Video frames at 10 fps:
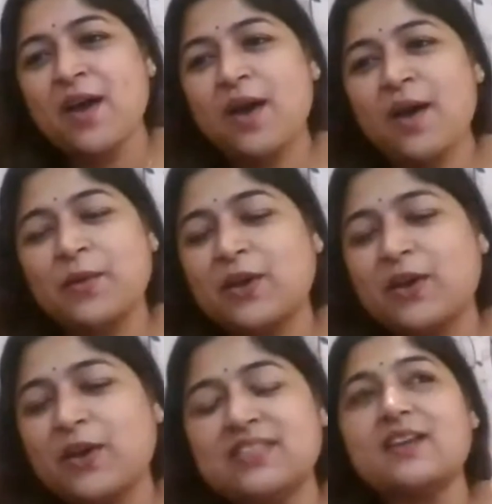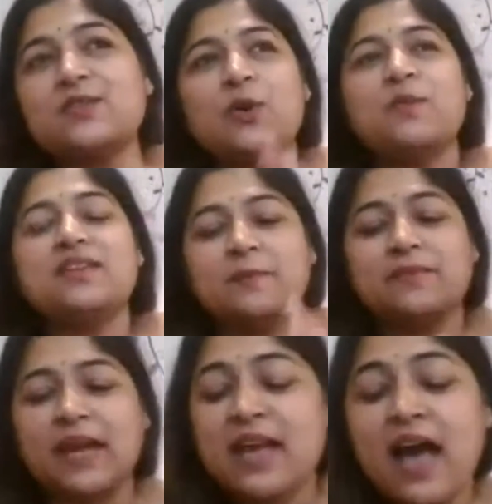there are so many. Sometimes
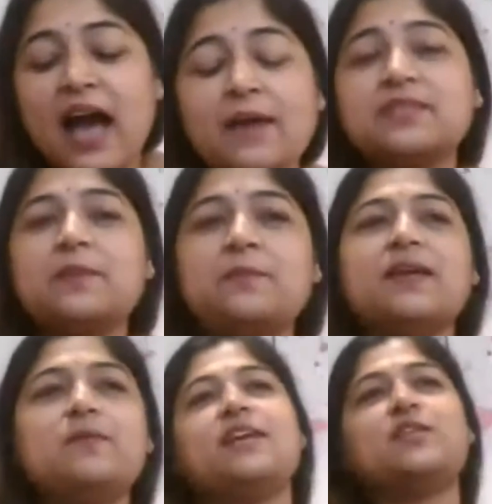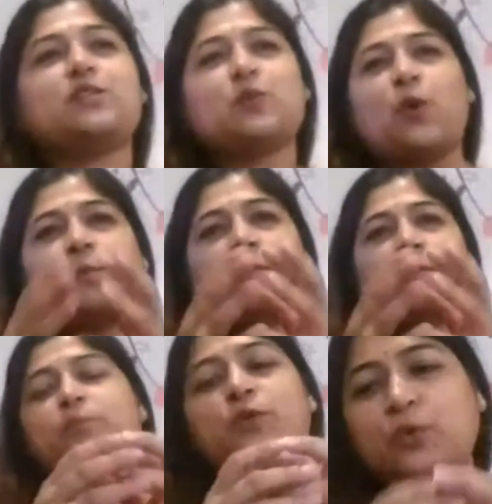I'm sometimes like so
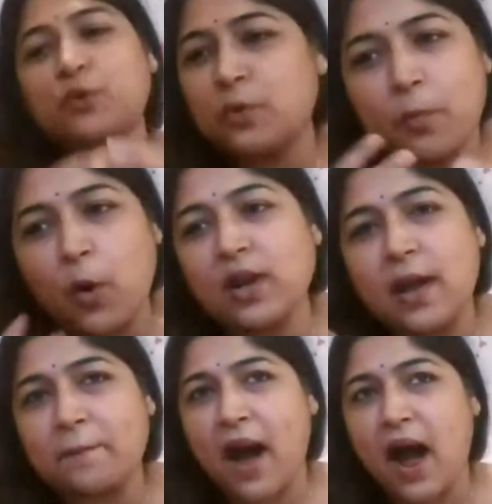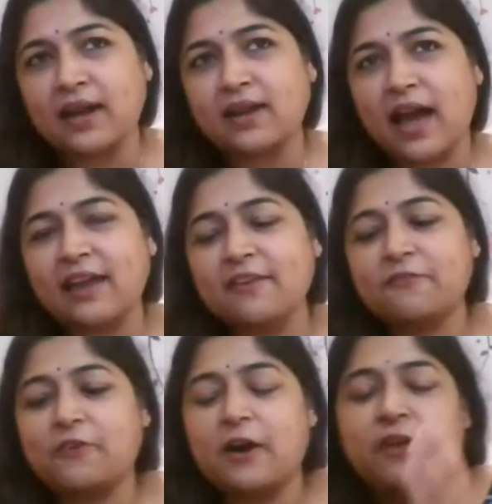to pull apart.
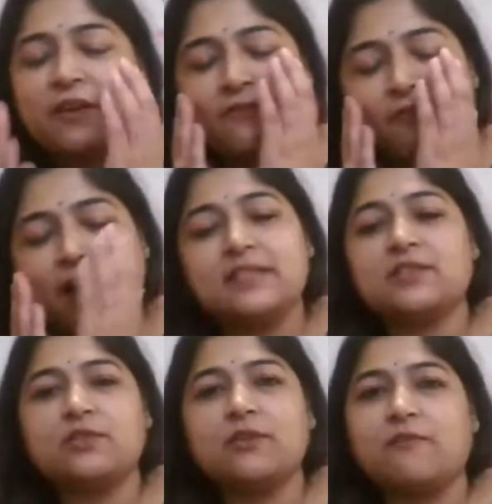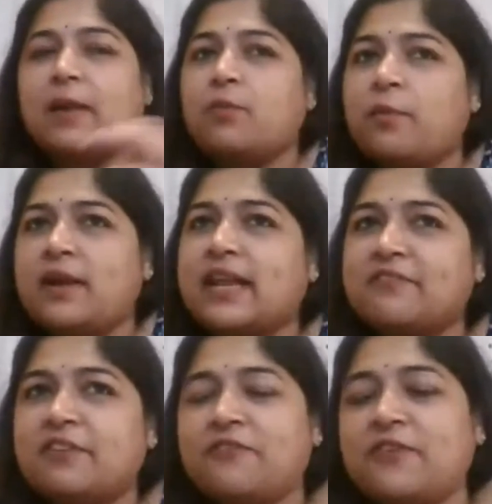One moment I
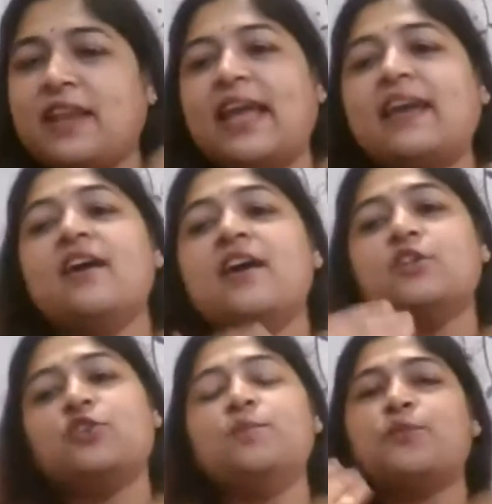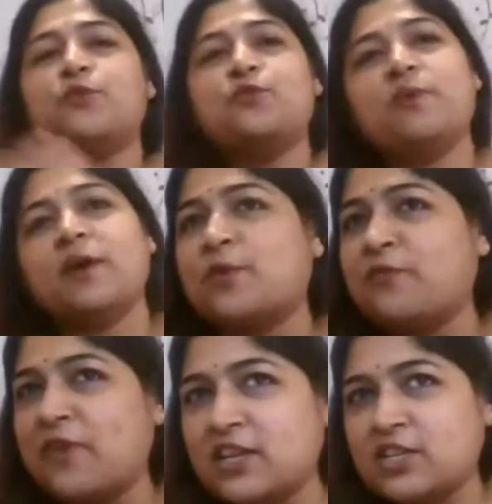will feel like to improve my
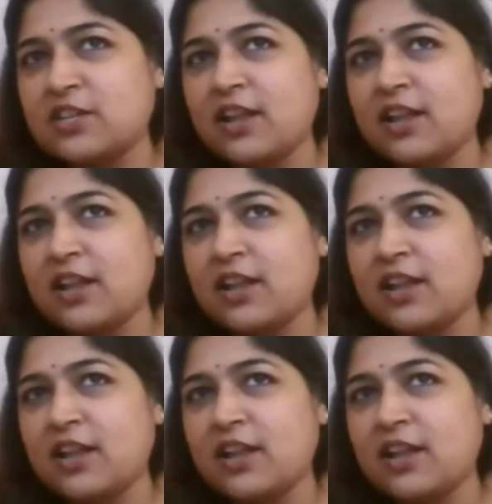professional